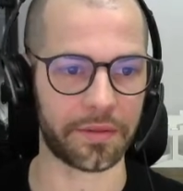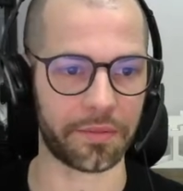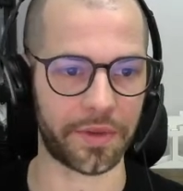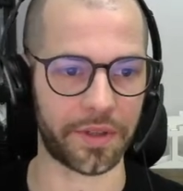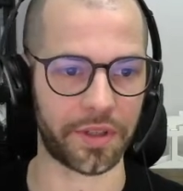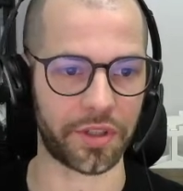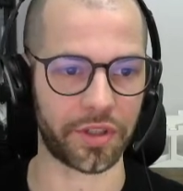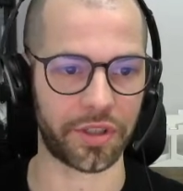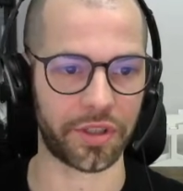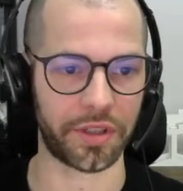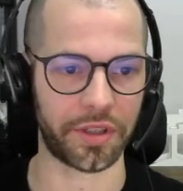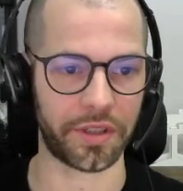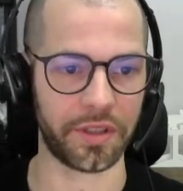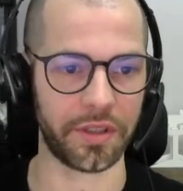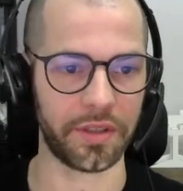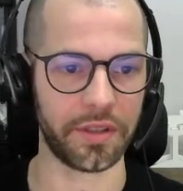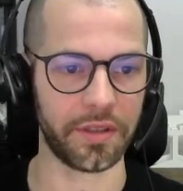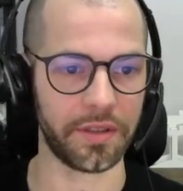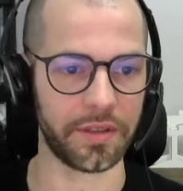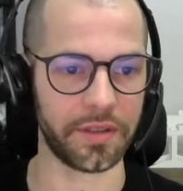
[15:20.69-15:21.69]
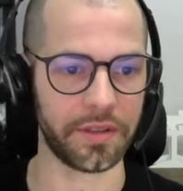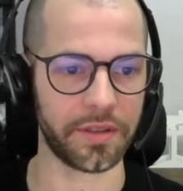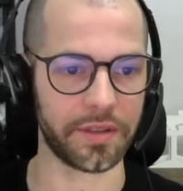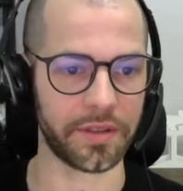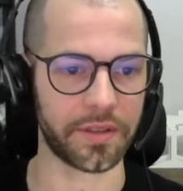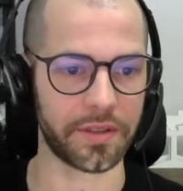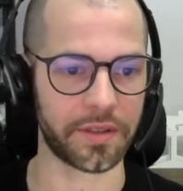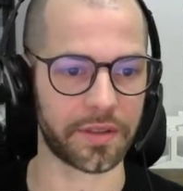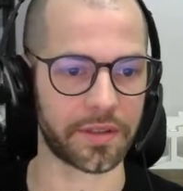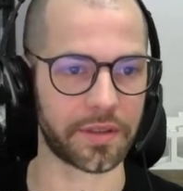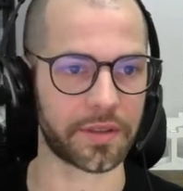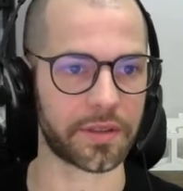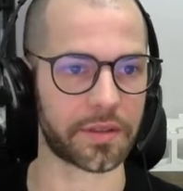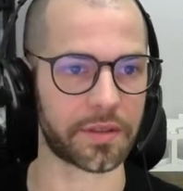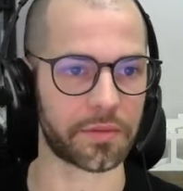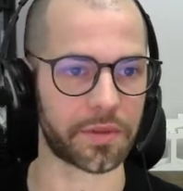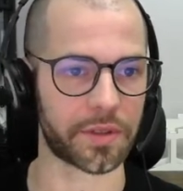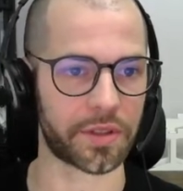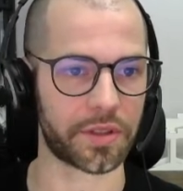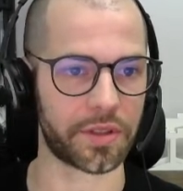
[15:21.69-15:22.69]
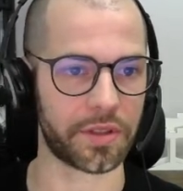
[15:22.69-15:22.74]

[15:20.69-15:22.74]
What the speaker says: which is